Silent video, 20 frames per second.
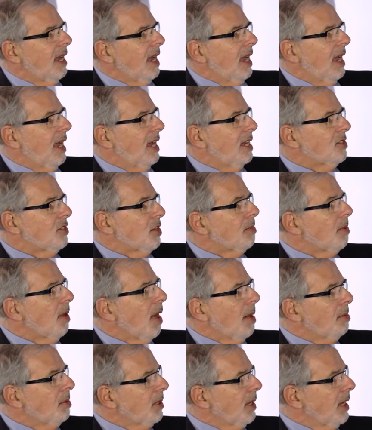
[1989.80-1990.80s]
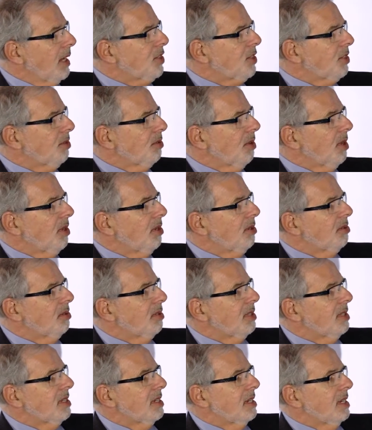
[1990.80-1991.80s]
as our population
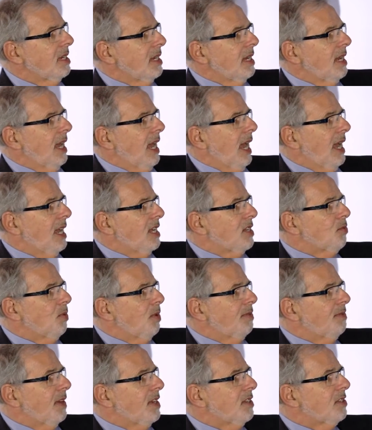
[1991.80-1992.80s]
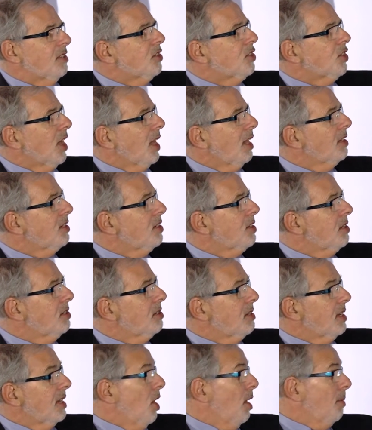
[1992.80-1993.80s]
grows, as we face the
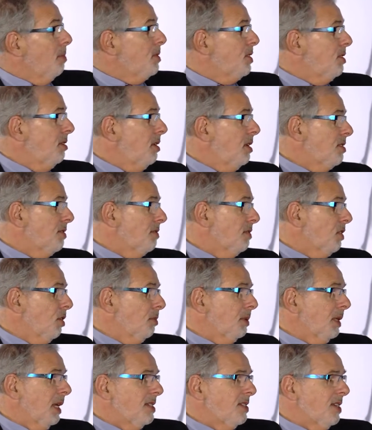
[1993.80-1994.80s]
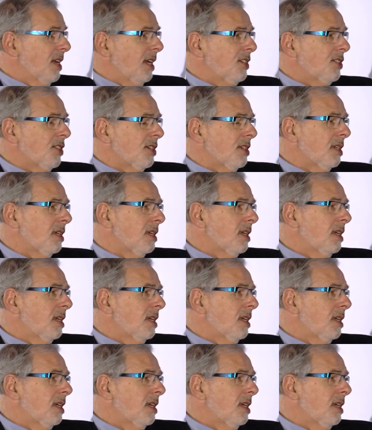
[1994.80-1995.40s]
challenges and opportunities of globalization,